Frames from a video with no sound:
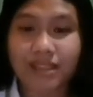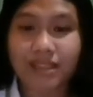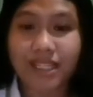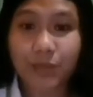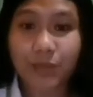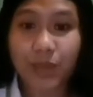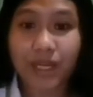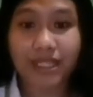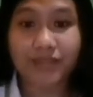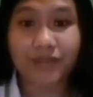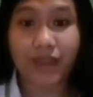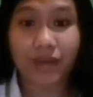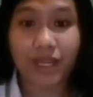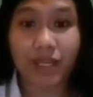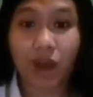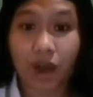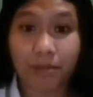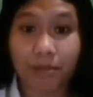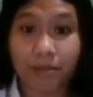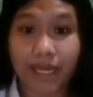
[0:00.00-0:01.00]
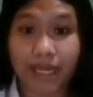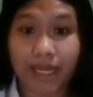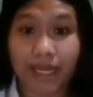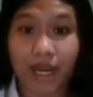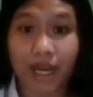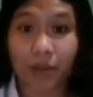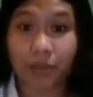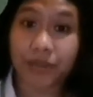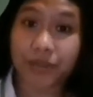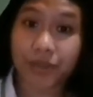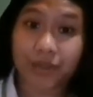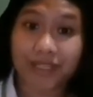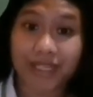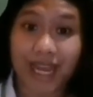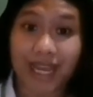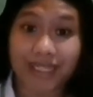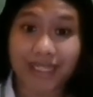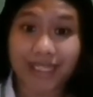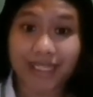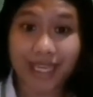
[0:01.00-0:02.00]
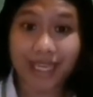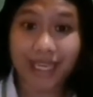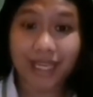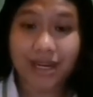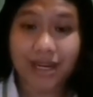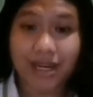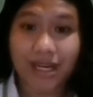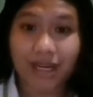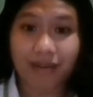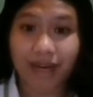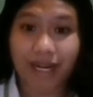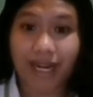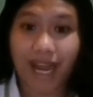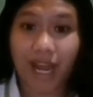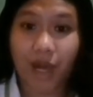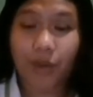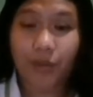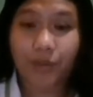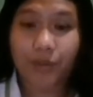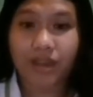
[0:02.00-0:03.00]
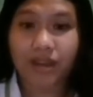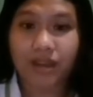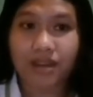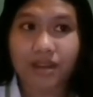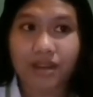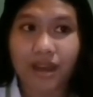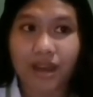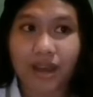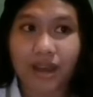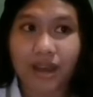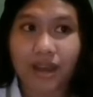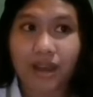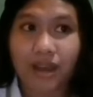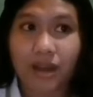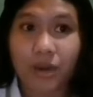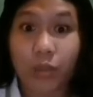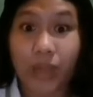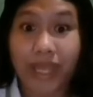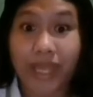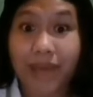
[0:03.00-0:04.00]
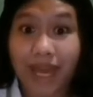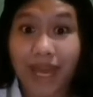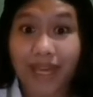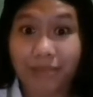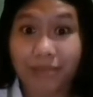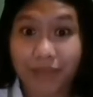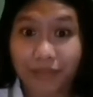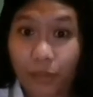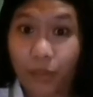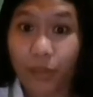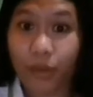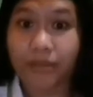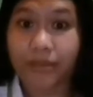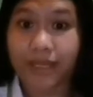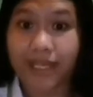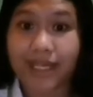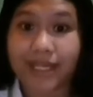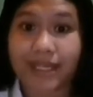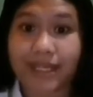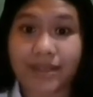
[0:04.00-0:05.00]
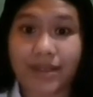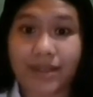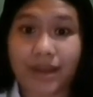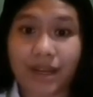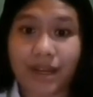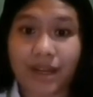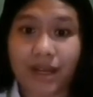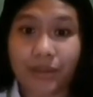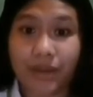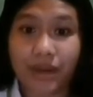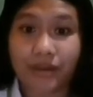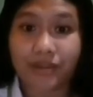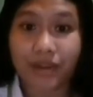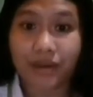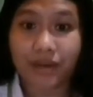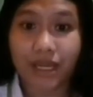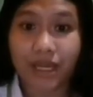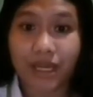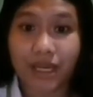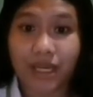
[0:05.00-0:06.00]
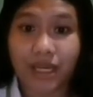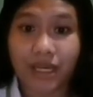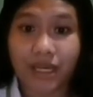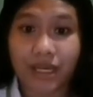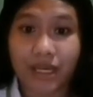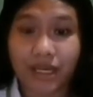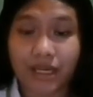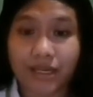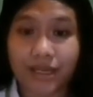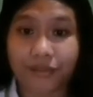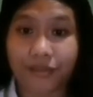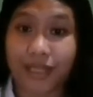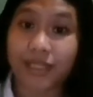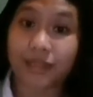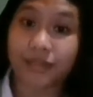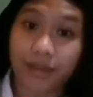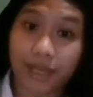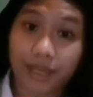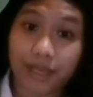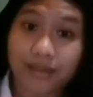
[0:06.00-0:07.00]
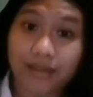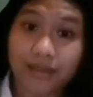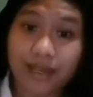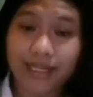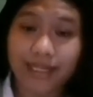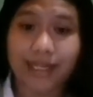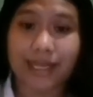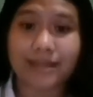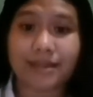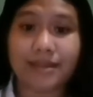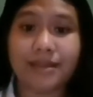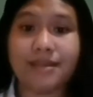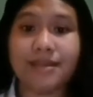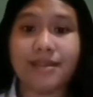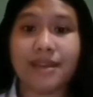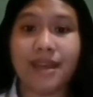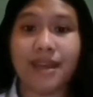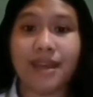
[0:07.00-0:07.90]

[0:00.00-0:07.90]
this one is very common in our society right now. Uh, way back before, because uh, we are very in face-to-face -face classes,